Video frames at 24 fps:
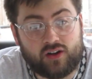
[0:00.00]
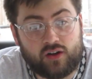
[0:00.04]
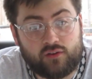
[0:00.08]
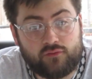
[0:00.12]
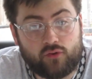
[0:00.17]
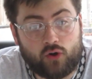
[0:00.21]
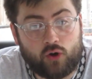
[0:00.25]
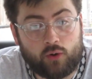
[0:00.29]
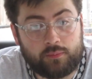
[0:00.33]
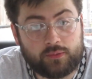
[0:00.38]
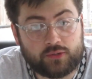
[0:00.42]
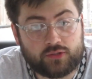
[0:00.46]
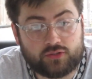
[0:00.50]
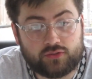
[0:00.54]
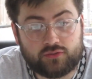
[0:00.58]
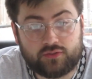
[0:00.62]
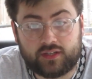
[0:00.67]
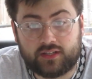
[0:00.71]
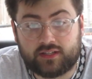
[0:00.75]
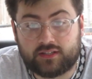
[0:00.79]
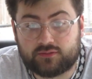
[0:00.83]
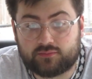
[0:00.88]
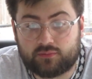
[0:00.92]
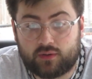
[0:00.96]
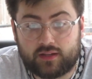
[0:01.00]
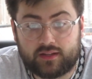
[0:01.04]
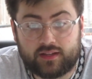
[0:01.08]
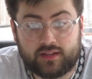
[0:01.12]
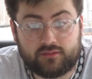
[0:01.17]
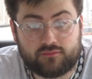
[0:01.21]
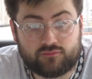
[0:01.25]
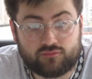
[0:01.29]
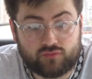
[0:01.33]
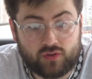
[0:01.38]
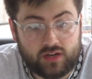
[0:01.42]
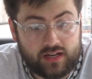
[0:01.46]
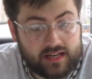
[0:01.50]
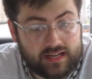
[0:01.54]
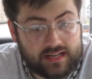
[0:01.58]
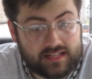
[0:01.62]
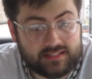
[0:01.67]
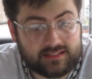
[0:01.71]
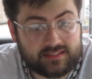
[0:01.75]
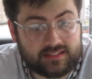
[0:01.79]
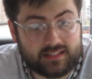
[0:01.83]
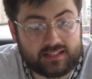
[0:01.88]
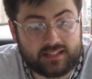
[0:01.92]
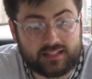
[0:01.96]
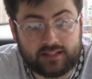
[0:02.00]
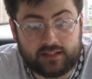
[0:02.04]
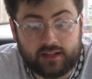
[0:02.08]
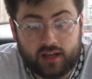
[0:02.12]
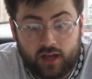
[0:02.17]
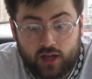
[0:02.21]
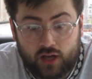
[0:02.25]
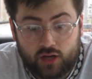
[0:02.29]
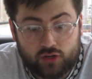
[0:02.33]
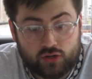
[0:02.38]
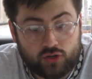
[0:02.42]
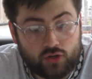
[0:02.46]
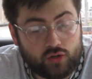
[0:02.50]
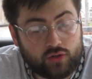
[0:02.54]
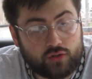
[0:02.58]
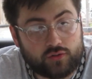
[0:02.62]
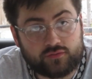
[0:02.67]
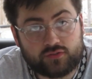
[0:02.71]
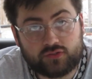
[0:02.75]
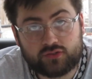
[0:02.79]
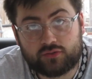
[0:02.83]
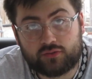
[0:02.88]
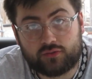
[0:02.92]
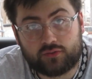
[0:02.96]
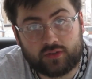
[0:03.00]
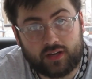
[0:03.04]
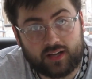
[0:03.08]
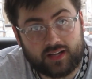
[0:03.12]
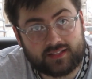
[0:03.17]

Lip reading: other opportunities where they realistically could have scored.